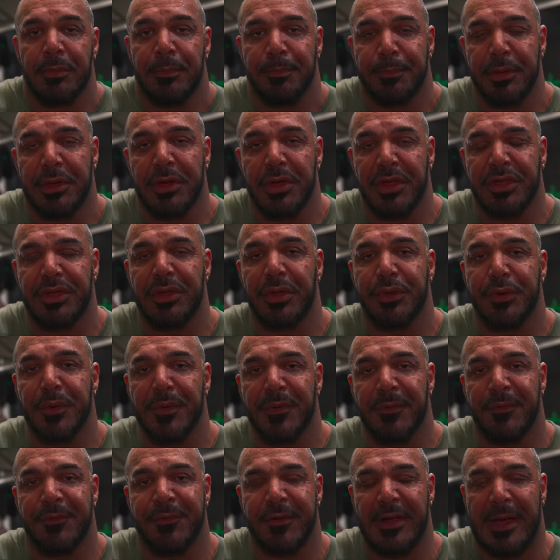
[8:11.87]
Because you're
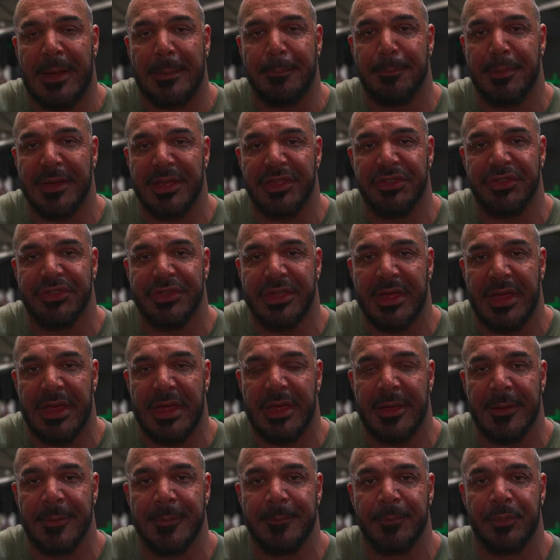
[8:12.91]
doing flat bench,
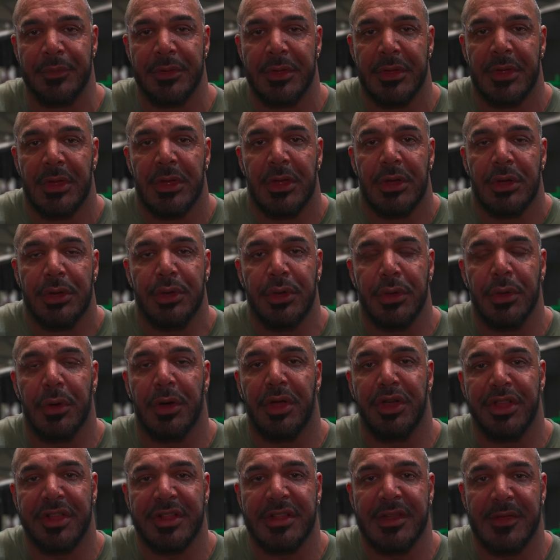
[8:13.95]
yeah, do you
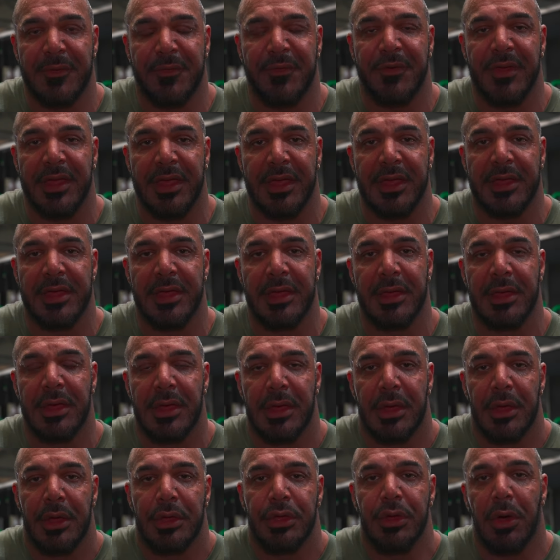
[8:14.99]
honestly think
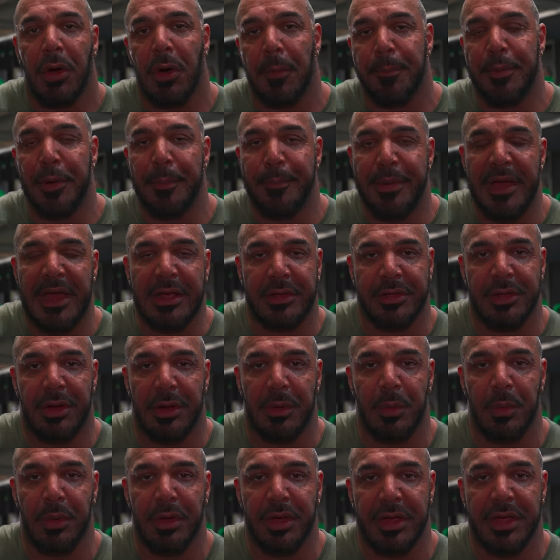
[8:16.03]
your upper pecs
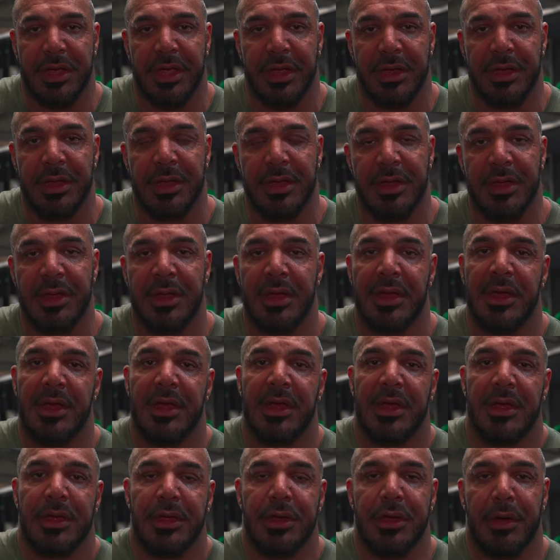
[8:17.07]
aren't working?
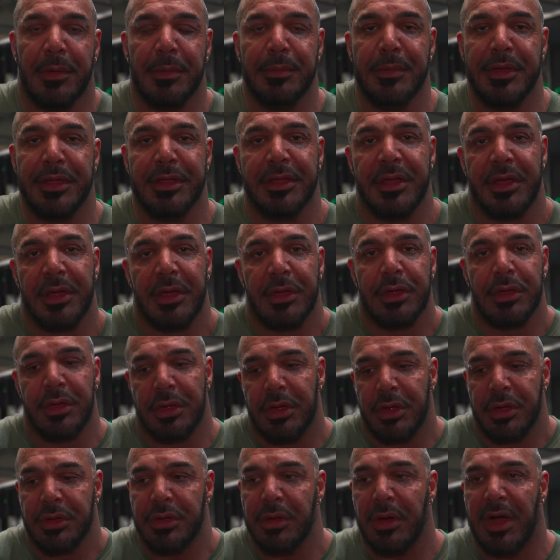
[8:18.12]
You know what I mean?
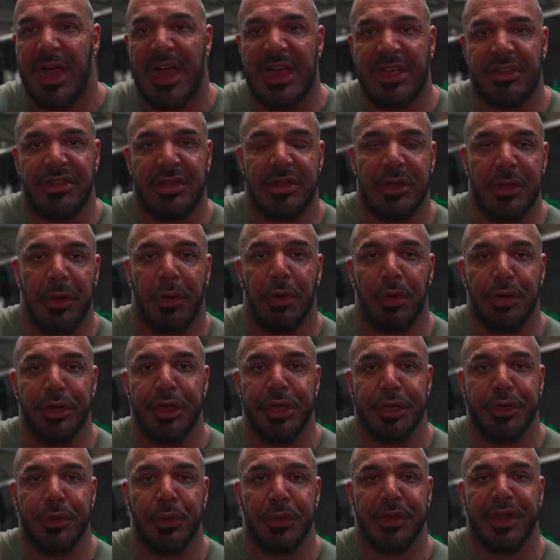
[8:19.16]
You're actually
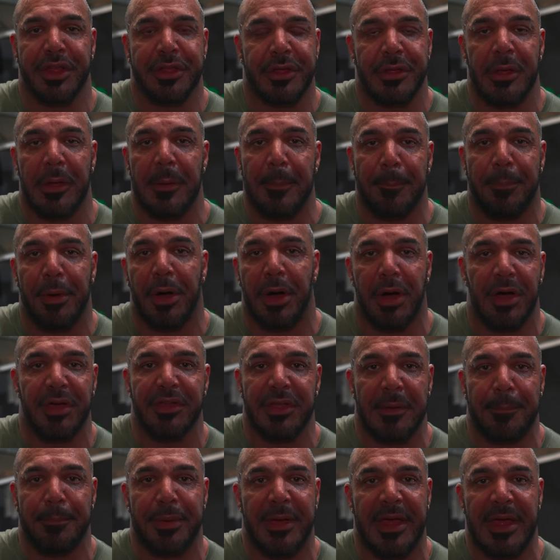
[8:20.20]
only doing a certain part
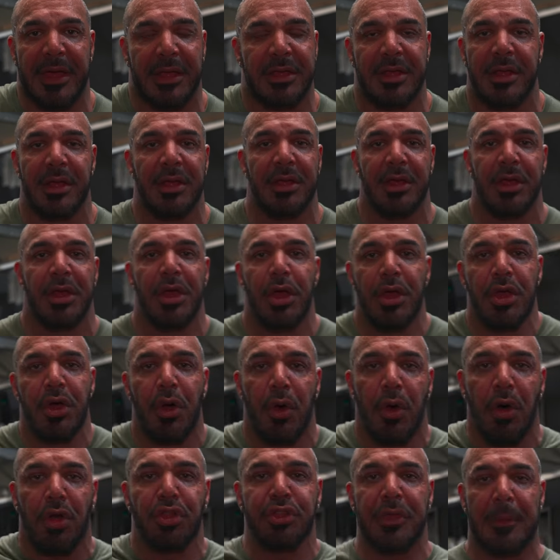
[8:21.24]
of your pecs,
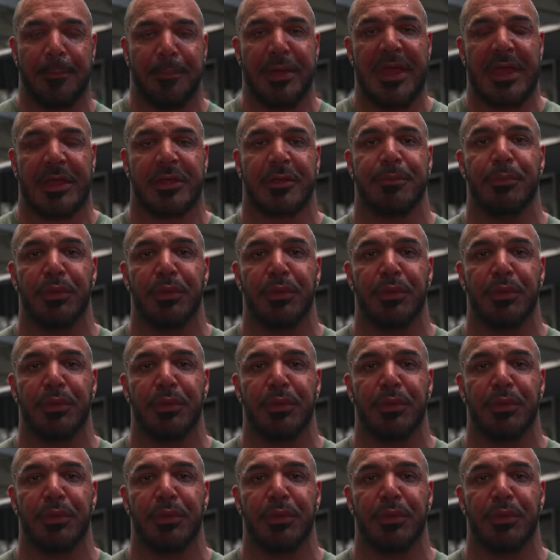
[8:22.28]
all your pecs